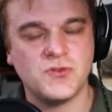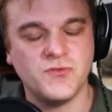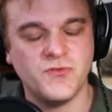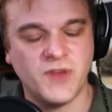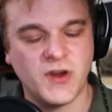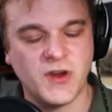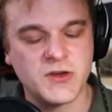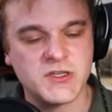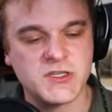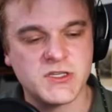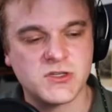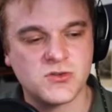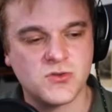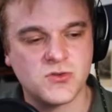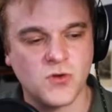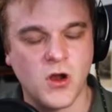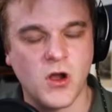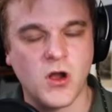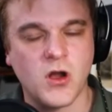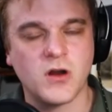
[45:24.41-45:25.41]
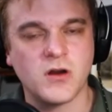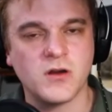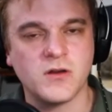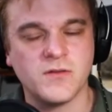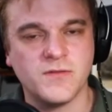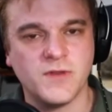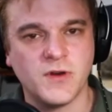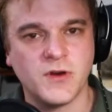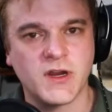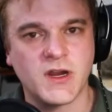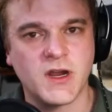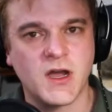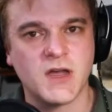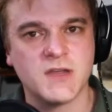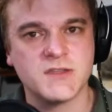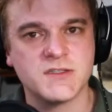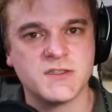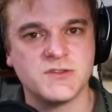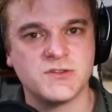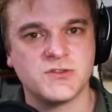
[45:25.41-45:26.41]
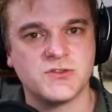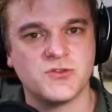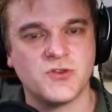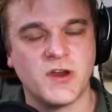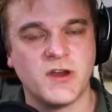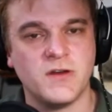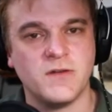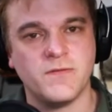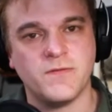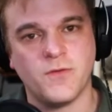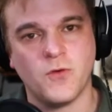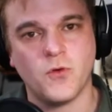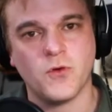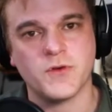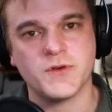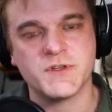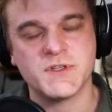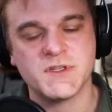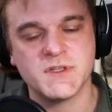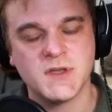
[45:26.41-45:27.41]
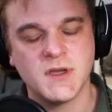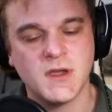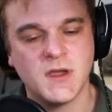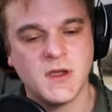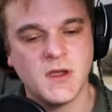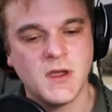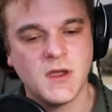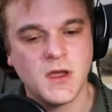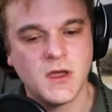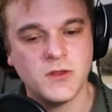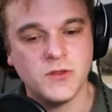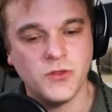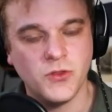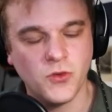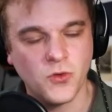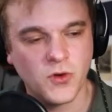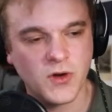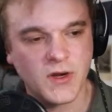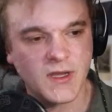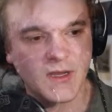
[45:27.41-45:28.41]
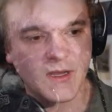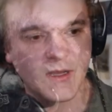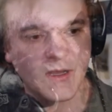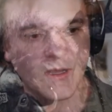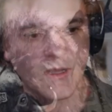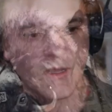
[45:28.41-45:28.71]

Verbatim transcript: very strong very concentrated force yeah. nordic